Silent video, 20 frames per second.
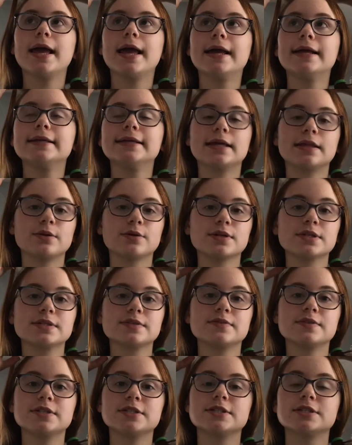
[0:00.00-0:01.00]
and yeah, the rest
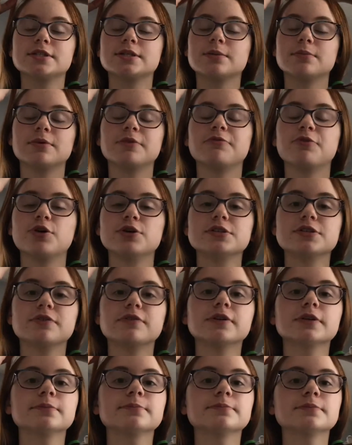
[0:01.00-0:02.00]
of this is just gonna be
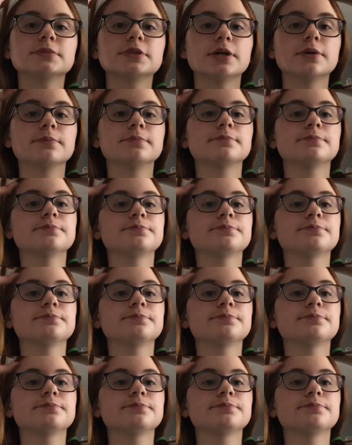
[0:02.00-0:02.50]
voiceover. So